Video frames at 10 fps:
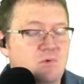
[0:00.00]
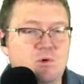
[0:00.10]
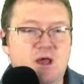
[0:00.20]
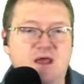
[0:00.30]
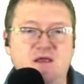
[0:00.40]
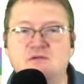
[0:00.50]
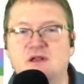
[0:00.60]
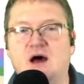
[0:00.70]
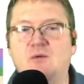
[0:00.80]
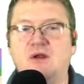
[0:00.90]
Okay,
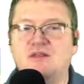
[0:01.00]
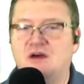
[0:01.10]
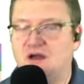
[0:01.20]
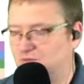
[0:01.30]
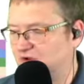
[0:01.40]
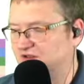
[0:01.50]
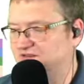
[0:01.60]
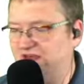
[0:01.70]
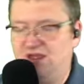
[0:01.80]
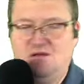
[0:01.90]
not what I thought you were going to
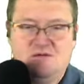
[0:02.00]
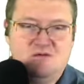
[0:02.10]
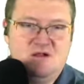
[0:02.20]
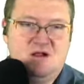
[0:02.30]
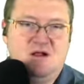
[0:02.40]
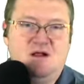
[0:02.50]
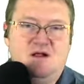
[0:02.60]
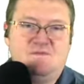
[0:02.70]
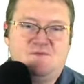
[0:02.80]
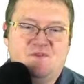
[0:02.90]
say.
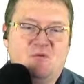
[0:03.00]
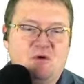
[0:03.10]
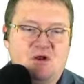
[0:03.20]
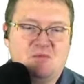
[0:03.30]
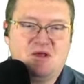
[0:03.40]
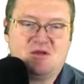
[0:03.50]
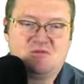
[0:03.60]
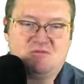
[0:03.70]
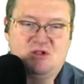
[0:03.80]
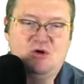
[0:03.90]
Thought we were going to be
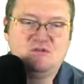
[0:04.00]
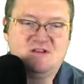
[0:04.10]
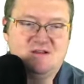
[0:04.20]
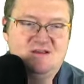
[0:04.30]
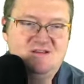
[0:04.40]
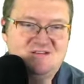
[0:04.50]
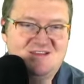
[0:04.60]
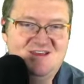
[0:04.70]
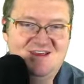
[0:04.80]
close at least.